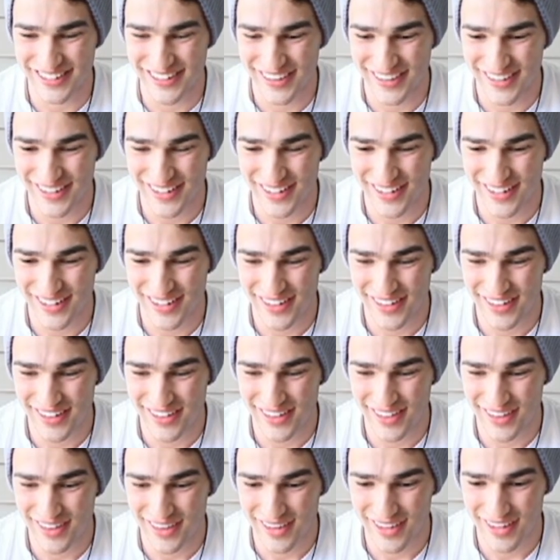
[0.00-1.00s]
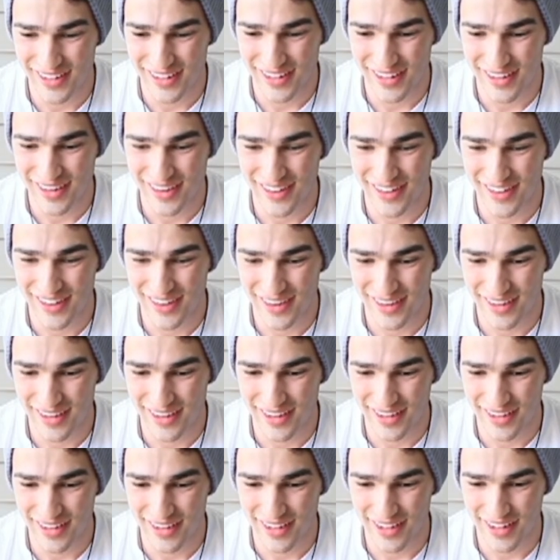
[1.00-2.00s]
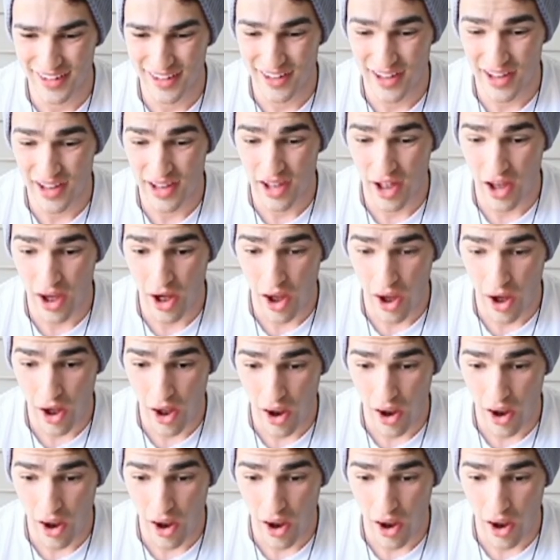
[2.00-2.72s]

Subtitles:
Nobody speaks.